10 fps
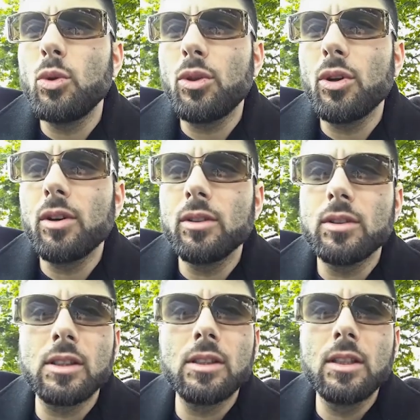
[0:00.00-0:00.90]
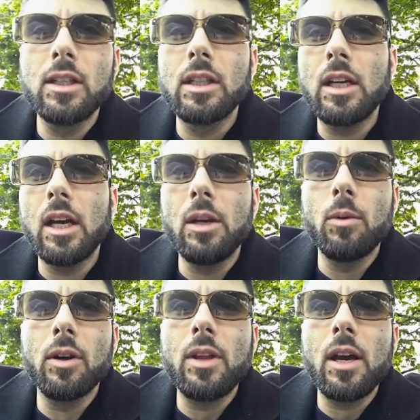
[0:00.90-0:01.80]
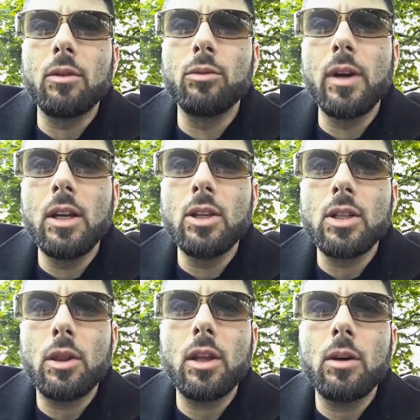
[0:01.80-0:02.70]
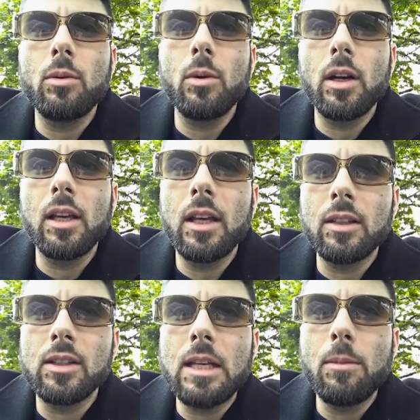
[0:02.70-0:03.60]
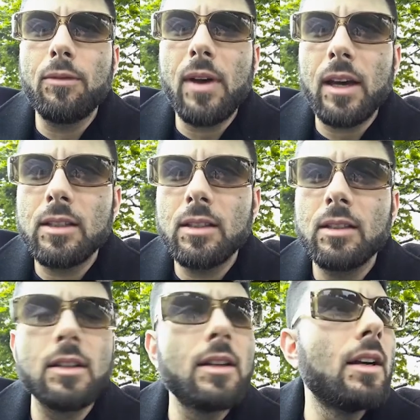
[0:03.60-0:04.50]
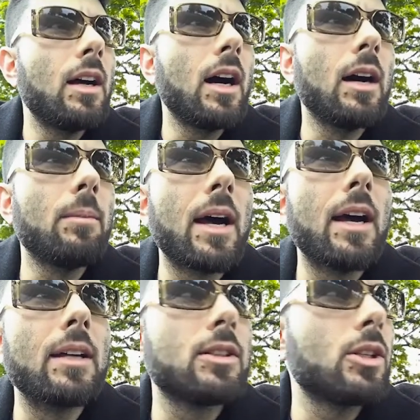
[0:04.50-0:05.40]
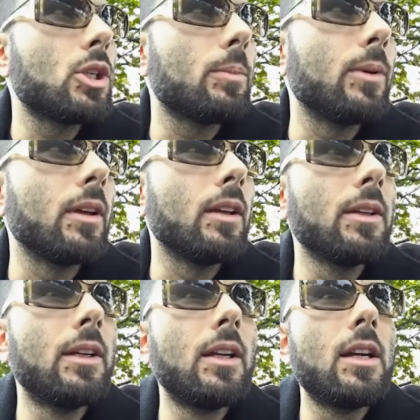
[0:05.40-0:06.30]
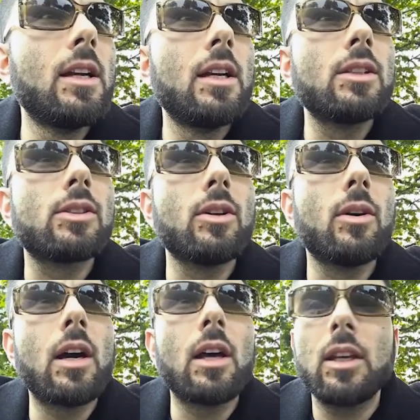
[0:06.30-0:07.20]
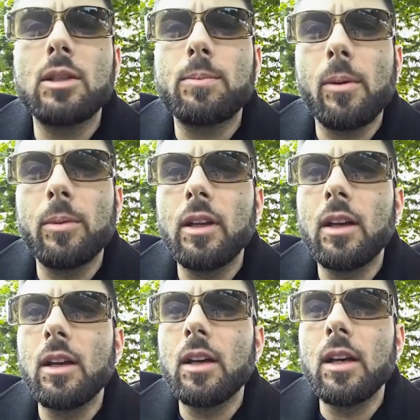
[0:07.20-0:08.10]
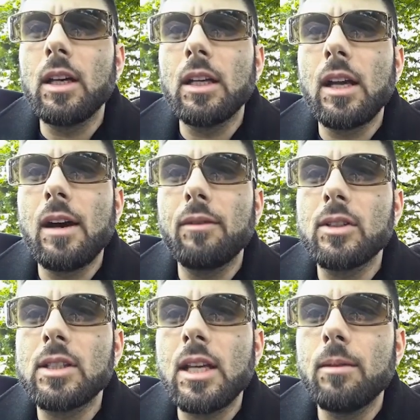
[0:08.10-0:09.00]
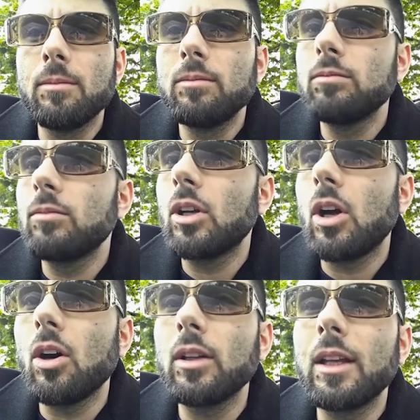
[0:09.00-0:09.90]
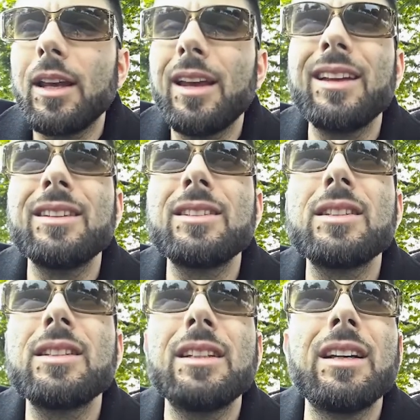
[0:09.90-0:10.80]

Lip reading: 2/3, anywhere in that range, I think we're going to get the same effect as shipping. So I think he's probably gonna have the same calling hands.